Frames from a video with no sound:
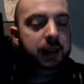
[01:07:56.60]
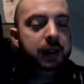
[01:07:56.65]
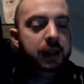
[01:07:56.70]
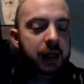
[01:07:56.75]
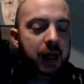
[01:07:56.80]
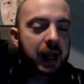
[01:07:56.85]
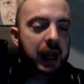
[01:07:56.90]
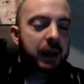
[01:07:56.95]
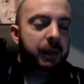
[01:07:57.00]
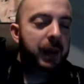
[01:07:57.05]

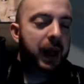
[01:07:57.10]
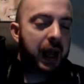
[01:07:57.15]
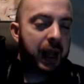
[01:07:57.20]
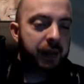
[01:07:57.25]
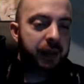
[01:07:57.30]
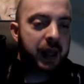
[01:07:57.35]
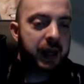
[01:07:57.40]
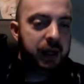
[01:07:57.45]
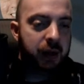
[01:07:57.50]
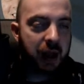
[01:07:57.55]

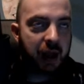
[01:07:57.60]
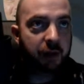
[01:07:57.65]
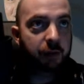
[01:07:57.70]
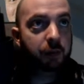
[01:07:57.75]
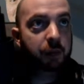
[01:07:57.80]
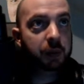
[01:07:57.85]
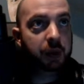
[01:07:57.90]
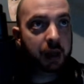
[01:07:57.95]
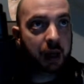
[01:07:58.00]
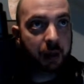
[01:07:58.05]
And then you have,
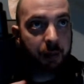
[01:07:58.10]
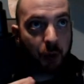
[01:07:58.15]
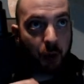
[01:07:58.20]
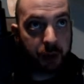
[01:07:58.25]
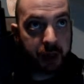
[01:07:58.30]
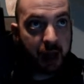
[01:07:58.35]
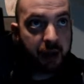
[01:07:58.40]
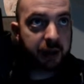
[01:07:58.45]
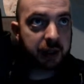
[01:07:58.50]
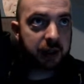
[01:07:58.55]
on
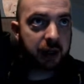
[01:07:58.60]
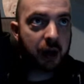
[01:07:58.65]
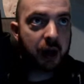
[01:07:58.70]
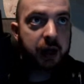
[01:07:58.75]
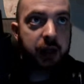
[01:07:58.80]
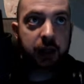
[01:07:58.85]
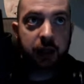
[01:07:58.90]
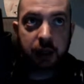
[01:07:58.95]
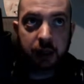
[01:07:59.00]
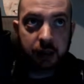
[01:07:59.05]
the other
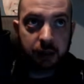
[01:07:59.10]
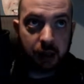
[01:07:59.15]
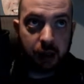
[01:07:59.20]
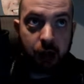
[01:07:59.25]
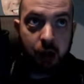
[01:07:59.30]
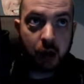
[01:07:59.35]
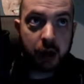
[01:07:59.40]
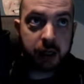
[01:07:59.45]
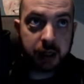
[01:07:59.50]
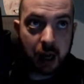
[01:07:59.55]
side, the
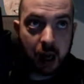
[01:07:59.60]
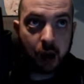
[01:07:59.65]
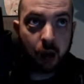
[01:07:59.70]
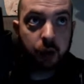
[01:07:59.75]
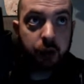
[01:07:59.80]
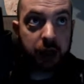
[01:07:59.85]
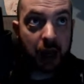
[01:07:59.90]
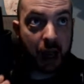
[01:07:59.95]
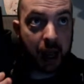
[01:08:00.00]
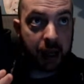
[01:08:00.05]

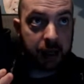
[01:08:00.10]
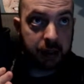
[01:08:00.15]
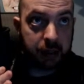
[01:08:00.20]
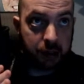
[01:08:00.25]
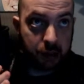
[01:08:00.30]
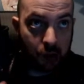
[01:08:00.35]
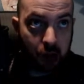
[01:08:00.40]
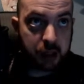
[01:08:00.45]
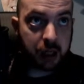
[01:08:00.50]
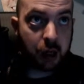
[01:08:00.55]
Ninetales and
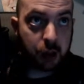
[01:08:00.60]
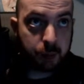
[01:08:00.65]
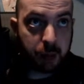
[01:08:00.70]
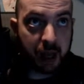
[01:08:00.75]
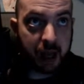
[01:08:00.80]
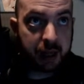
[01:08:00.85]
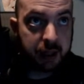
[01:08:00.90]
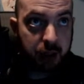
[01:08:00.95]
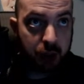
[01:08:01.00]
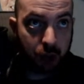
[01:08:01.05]
Ninetales
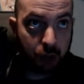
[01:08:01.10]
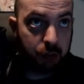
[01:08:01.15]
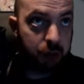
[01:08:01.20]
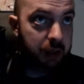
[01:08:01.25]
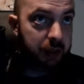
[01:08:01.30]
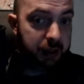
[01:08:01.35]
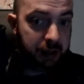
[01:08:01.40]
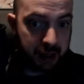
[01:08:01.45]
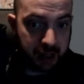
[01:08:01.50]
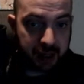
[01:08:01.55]
players who,
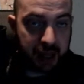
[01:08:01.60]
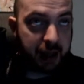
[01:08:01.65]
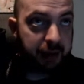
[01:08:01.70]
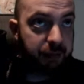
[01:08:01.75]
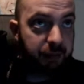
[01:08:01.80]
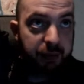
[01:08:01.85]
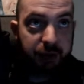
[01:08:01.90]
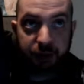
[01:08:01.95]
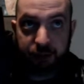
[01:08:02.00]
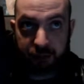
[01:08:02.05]
again,
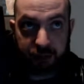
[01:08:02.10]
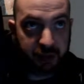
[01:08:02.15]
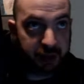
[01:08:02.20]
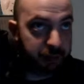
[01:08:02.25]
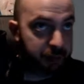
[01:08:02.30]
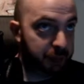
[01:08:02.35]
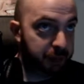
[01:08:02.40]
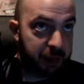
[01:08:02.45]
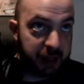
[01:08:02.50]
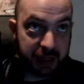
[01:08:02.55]

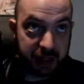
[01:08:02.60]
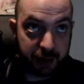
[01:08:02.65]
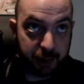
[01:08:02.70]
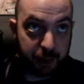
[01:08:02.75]
this is a